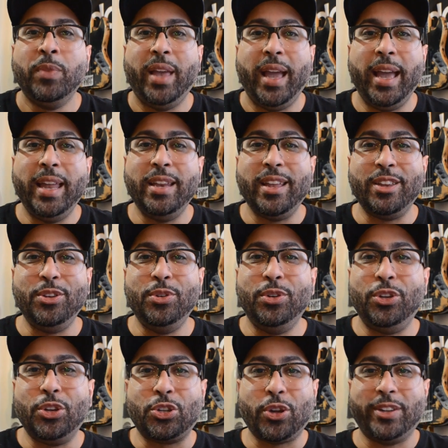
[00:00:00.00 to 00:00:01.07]
and
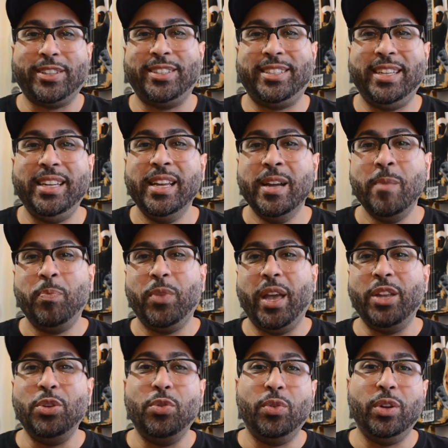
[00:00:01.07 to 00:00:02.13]
you start to see,
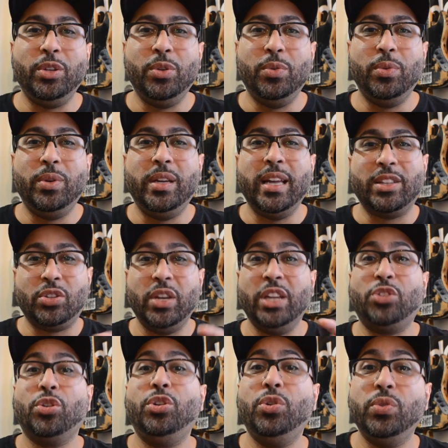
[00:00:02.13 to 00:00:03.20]
and you get
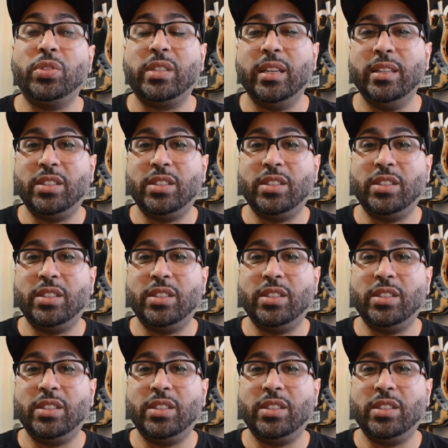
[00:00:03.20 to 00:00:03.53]
introduced